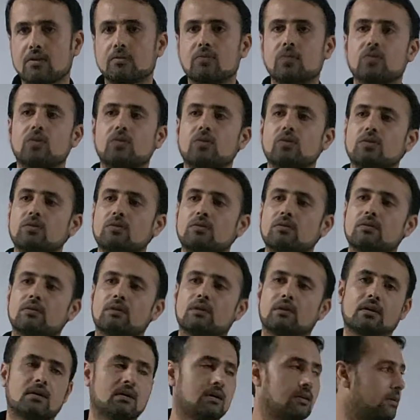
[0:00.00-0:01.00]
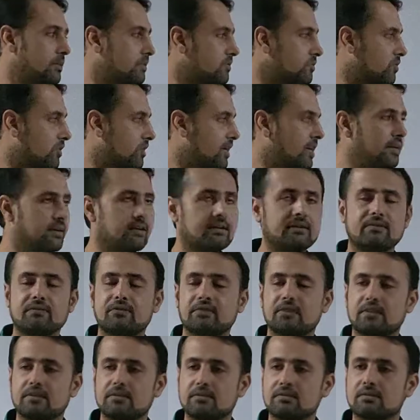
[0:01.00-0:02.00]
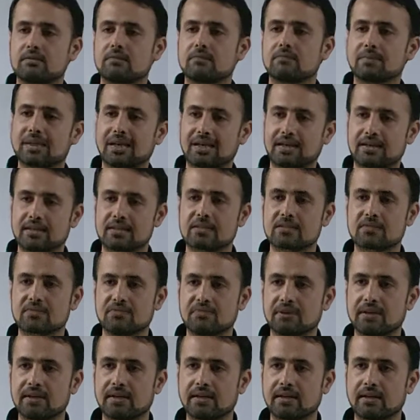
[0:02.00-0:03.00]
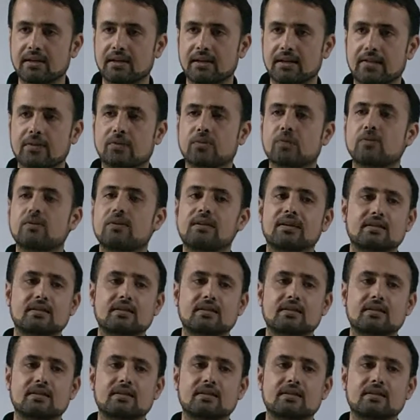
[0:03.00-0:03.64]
Though 300, that is fine, like don't